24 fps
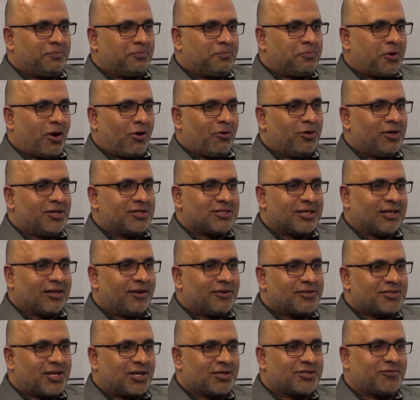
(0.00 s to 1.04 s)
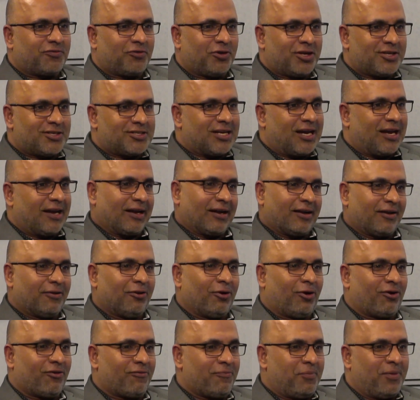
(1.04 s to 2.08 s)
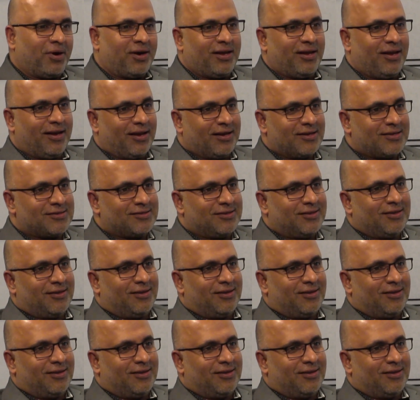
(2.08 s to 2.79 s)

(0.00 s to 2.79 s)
proudly say that I successfully tanked a lot of money and